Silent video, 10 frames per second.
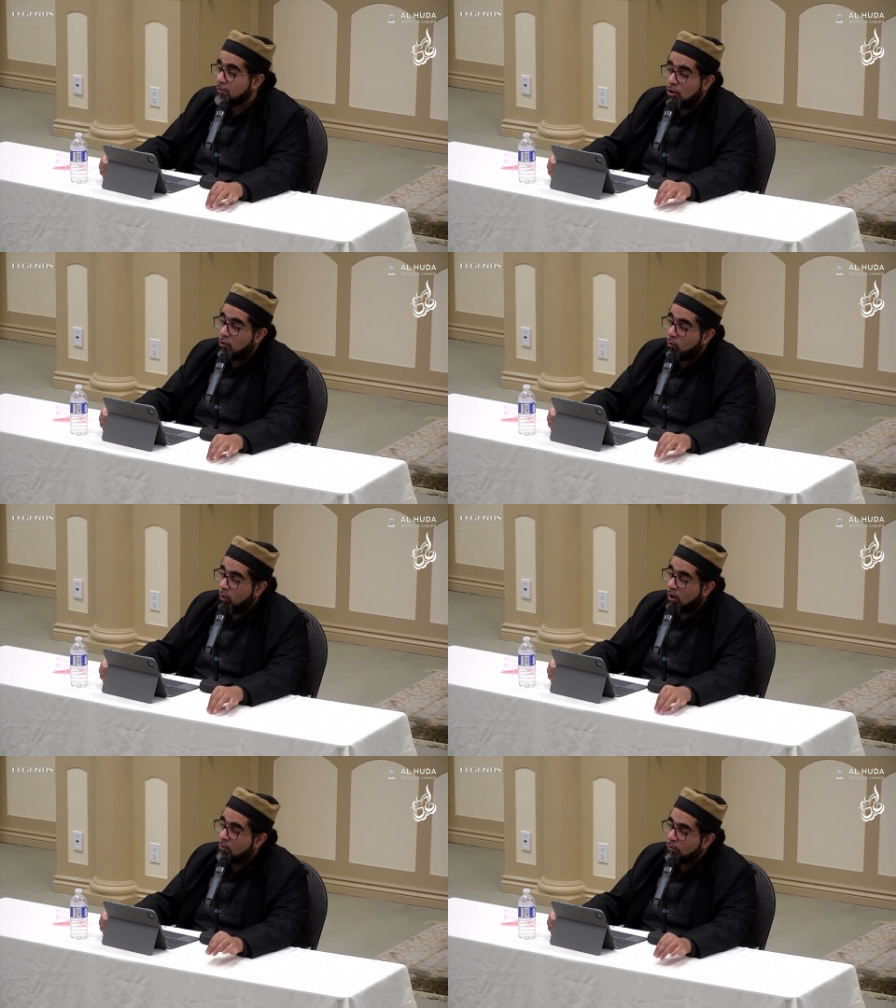not
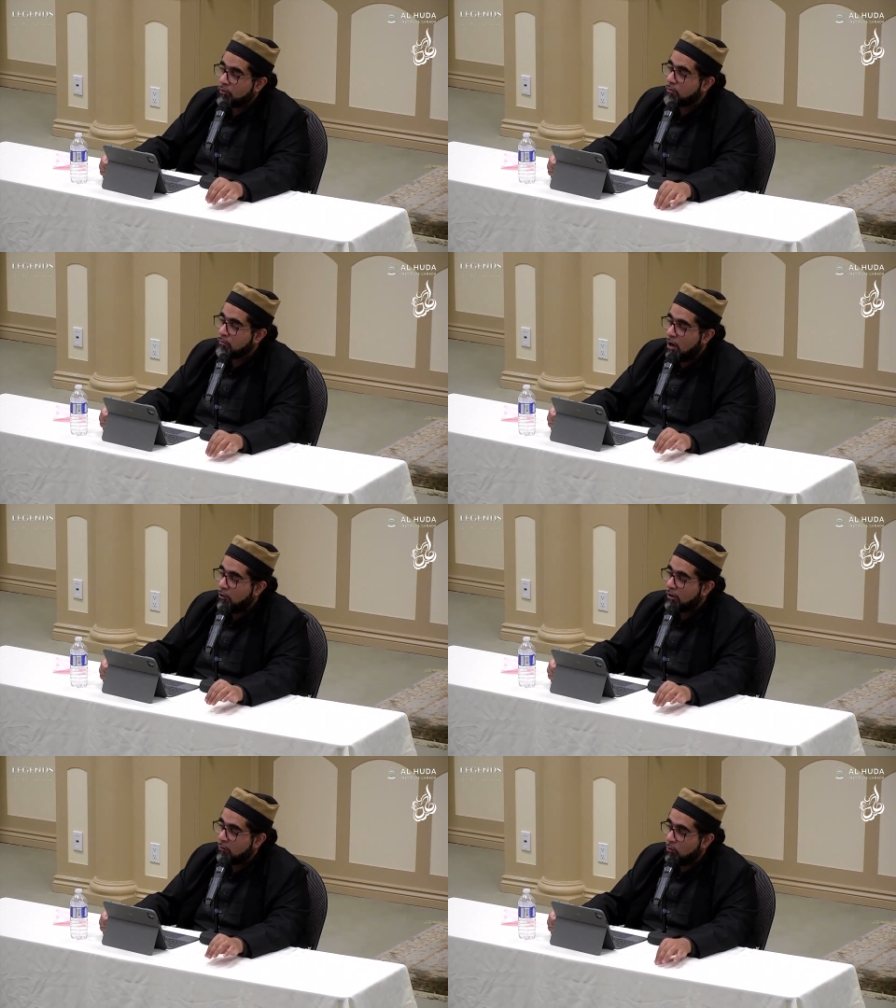one Muslim
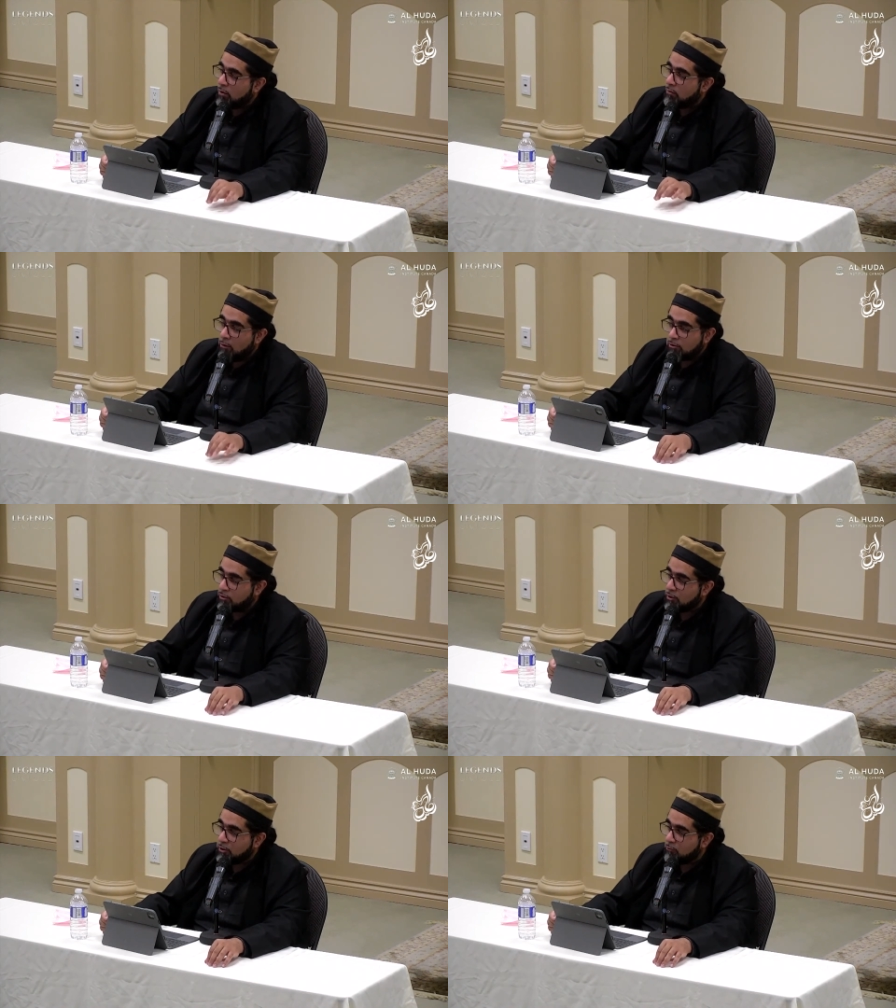town in one, I was
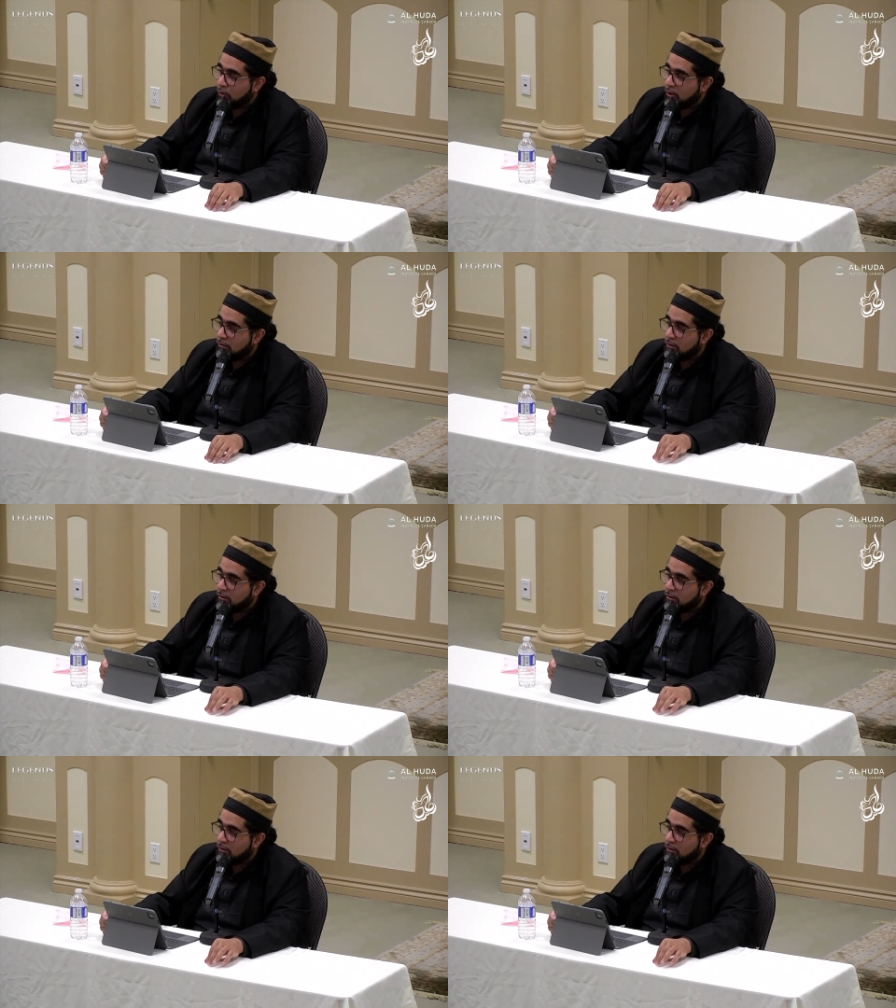searching for it,